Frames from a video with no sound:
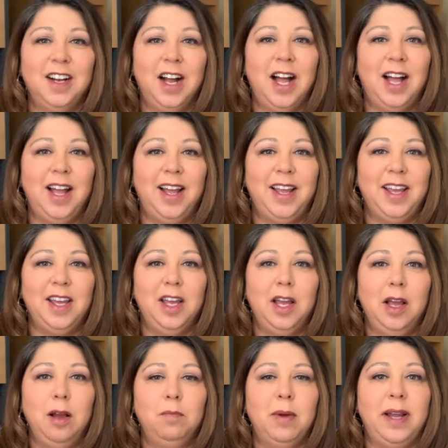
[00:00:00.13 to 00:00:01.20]
Hi,
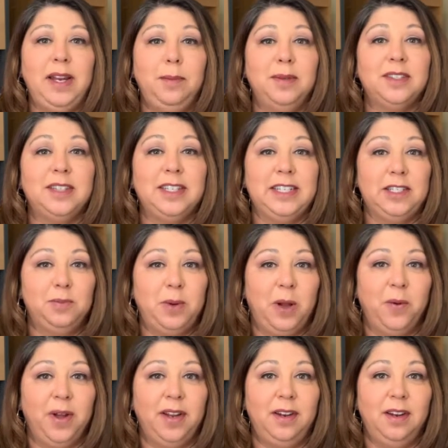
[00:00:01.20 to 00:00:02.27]
my name is Liz
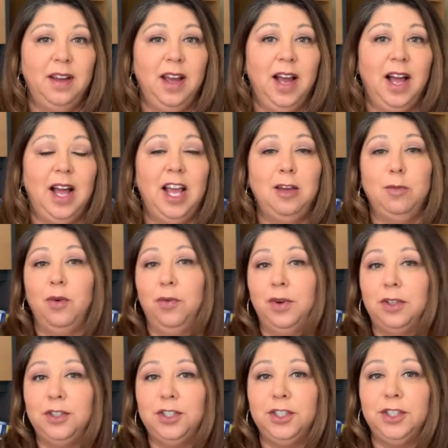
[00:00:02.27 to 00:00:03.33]
Bowen. I am a
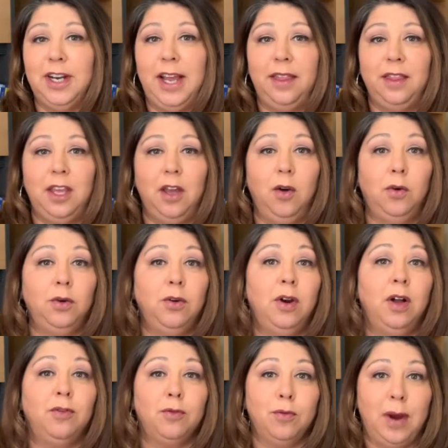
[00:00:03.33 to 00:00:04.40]
realtor and the owner
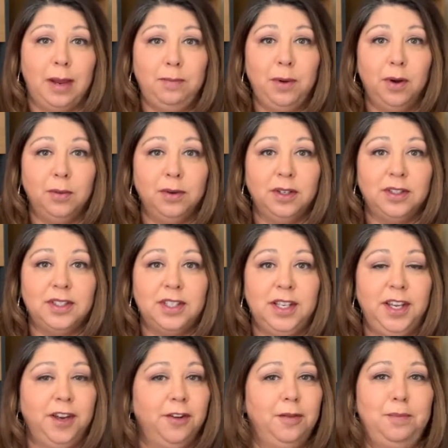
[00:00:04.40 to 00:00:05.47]
of Red Bow Realty
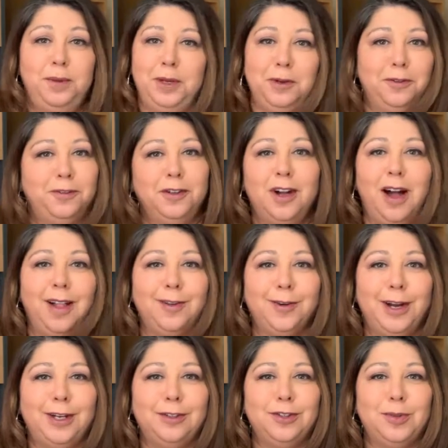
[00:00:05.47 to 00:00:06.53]
here in beautiful
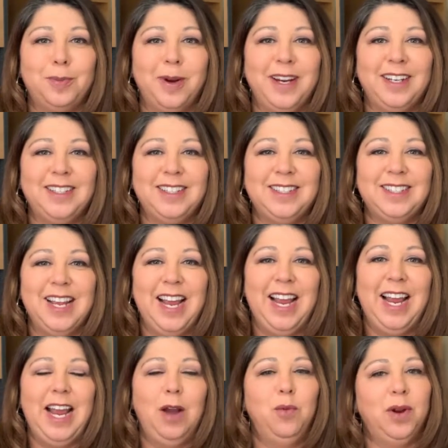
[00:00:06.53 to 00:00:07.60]
Colorado Springs.
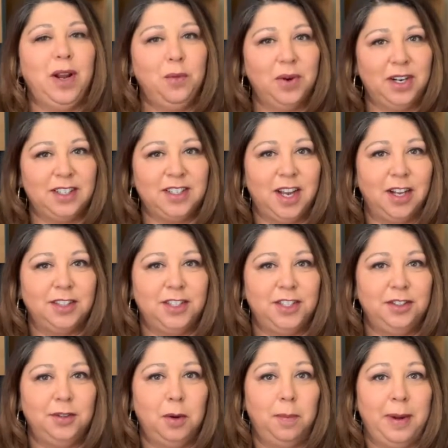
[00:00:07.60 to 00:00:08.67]
And what I want to talk to
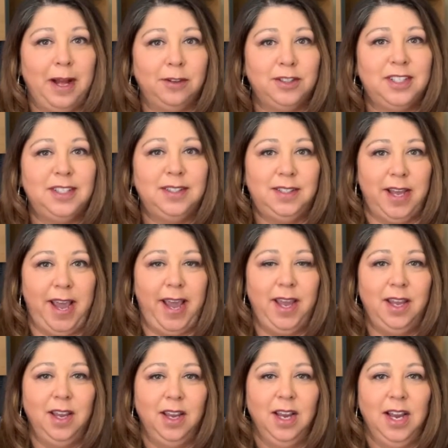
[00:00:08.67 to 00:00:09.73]
you about
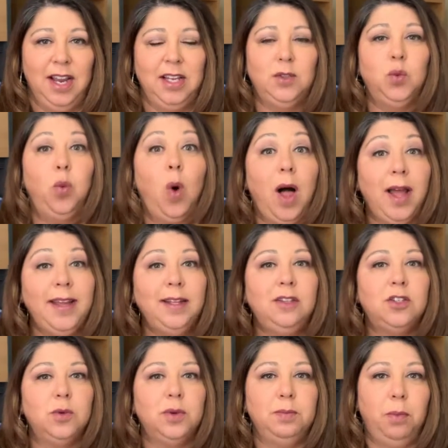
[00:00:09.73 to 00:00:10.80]
today is why
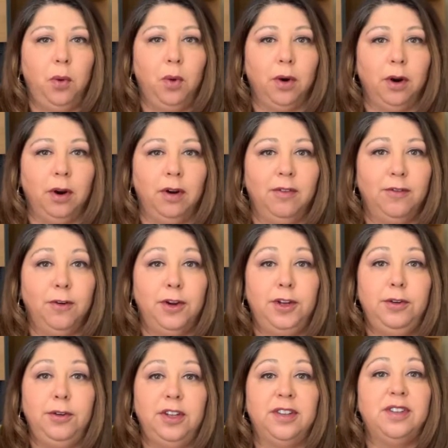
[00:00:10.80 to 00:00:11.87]
it's so important for
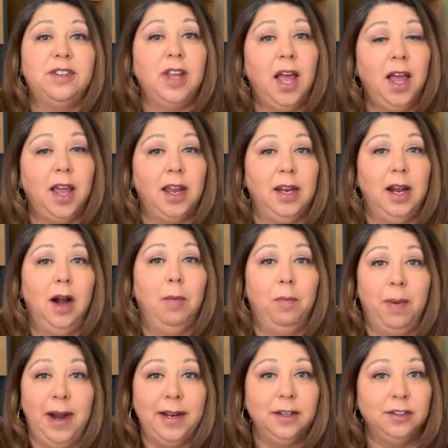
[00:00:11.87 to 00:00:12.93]
you to sign a
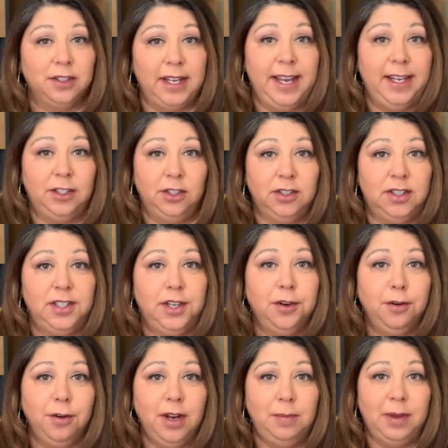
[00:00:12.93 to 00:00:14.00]
buyer's agency
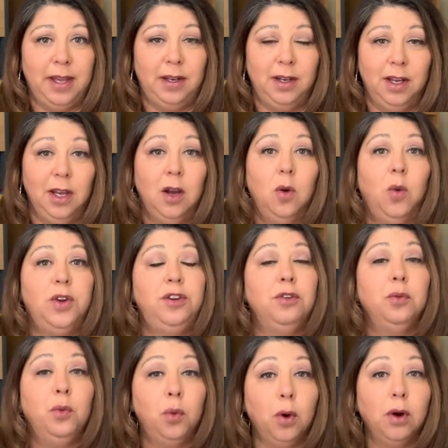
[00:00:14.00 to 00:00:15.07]
agreement when you're
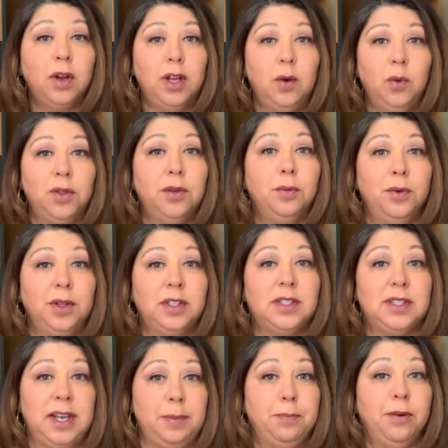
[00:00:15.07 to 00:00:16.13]
working with a real
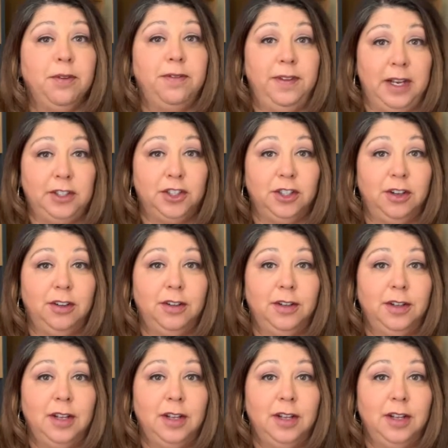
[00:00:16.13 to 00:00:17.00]
estate professional.